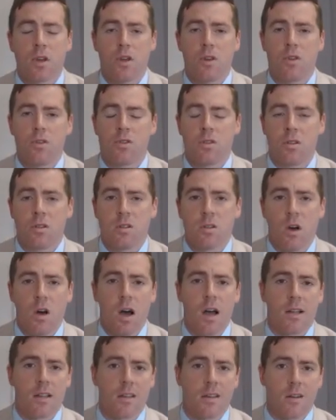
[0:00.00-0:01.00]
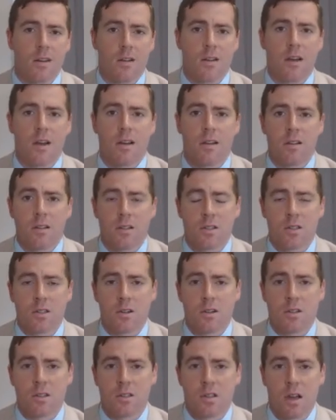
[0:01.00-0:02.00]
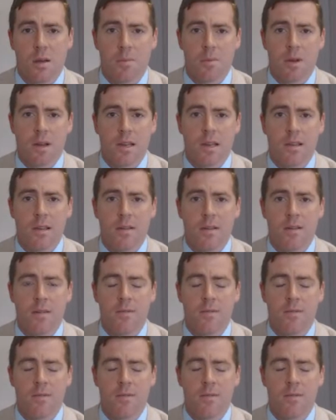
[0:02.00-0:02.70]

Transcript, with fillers: you should talk to your title insurance company